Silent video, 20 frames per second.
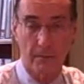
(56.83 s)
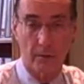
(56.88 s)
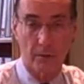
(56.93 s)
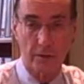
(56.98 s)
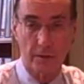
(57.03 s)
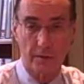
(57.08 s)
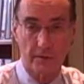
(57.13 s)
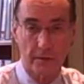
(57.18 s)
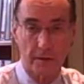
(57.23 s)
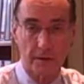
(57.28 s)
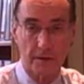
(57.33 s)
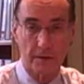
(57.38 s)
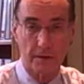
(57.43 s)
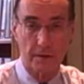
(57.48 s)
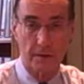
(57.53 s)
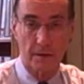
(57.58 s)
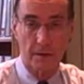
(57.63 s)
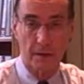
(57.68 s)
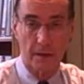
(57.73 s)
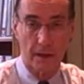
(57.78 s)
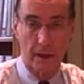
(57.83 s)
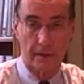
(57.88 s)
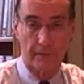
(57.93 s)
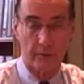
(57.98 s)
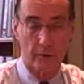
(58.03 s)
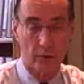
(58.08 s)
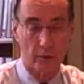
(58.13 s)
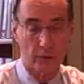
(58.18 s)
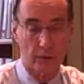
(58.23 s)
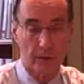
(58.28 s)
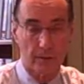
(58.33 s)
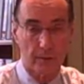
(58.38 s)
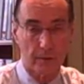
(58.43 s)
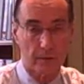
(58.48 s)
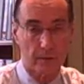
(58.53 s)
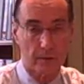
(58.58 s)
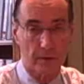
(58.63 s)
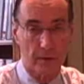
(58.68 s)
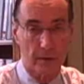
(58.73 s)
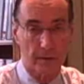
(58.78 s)
Most of us have no
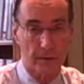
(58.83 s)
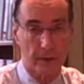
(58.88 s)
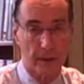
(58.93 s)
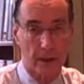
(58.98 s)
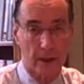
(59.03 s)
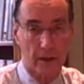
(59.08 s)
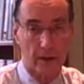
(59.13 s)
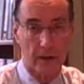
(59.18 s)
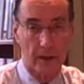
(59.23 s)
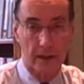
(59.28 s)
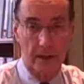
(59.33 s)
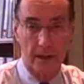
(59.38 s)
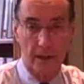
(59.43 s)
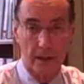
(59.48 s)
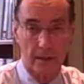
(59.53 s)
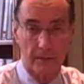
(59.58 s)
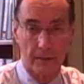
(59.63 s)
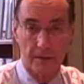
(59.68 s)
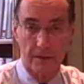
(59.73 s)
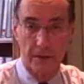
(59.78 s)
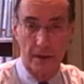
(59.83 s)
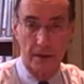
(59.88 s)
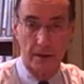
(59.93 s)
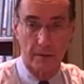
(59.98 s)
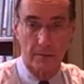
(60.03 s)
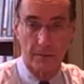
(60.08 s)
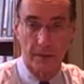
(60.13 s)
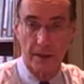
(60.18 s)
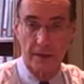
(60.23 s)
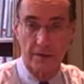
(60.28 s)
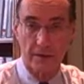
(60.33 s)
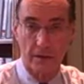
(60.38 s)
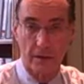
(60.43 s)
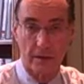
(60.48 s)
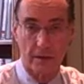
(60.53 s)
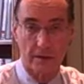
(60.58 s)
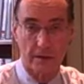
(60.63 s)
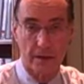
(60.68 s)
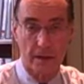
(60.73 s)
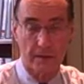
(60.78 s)
trouble determining our income. It's either based
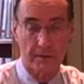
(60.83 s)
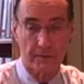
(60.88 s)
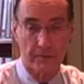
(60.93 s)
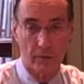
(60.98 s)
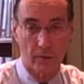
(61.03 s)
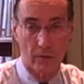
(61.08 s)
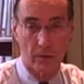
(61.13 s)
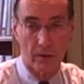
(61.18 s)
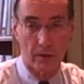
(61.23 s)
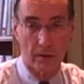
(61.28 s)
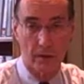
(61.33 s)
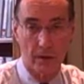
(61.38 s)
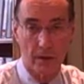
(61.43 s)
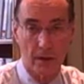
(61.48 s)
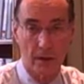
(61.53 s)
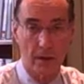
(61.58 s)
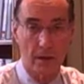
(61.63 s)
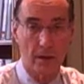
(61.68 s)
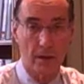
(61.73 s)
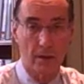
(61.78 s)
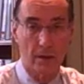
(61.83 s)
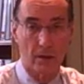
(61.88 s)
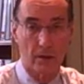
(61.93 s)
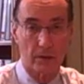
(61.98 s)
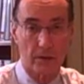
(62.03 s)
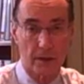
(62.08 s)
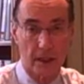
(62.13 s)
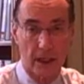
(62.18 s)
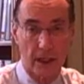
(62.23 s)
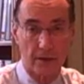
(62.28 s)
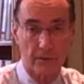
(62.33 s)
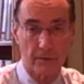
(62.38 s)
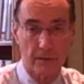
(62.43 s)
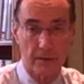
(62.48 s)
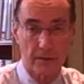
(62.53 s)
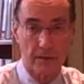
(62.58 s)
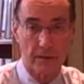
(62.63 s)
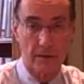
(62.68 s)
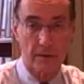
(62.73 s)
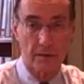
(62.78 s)
on a T4 or tax
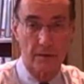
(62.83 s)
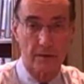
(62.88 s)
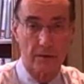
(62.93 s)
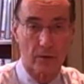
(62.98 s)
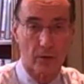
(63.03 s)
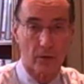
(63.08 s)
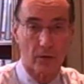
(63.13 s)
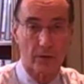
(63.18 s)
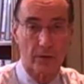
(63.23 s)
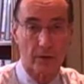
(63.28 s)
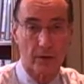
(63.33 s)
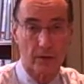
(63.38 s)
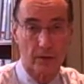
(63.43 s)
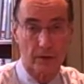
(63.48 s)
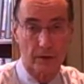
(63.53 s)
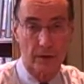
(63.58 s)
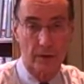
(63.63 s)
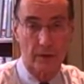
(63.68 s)
returns or your